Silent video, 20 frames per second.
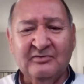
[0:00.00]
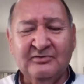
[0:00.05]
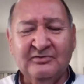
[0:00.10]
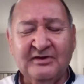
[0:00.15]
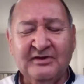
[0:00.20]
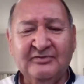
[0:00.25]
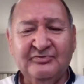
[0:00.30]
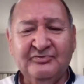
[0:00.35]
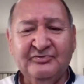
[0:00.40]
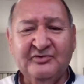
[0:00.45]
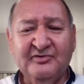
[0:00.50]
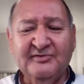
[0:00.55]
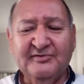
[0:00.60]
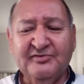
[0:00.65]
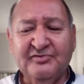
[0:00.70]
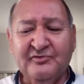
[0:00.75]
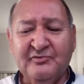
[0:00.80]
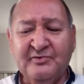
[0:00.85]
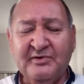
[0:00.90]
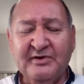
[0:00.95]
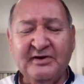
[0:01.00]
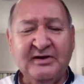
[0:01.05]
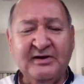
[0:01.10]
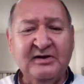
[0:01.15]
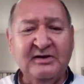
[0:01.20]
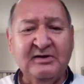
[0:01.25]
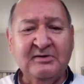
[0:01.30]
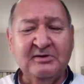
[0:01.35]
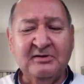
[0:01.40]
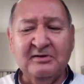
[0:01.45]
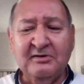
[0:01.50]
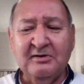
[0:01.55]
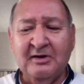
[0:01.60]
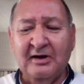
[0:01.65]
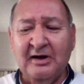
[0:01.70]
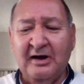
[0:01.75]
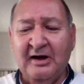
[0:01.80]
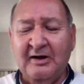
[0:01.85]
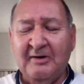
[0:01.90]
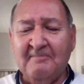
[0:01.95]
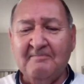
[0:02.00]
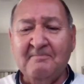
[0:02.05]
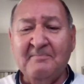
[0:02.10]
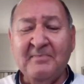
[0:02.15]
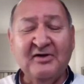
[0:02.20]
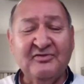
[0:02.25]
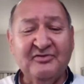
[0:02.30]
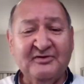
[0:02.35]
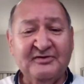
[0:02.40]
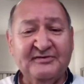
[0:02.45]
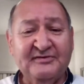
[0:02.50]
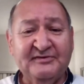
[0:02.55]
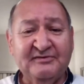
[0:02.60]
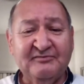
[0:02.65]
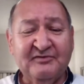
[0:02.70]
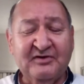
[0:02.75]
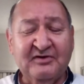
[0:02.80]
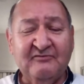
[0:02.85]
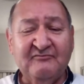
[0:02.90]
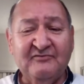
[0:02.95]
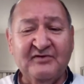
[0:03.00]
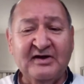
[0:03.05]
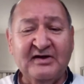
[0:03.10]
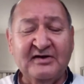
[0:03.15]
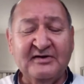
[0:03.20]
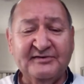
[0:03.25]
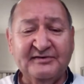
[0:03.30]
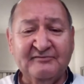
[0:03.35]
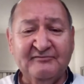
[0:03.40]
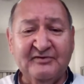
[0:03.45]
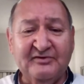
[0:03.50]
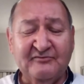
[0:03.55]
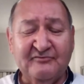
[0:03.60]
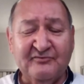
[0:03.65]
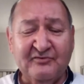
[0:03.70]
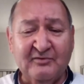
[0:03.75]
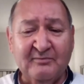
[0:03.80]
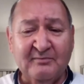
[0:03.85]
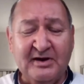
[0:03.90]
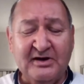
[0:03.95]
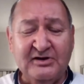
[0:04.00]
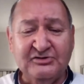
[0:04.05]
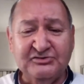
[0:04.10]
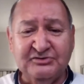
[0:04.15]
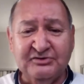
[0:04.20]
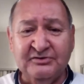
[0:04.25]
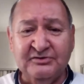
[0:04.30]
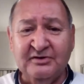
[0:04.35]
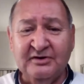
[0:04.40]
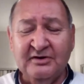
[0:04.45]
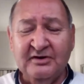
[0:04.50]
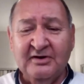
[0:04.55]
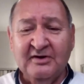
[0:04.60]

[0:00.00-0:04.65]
that there's three methods of conveyance of information.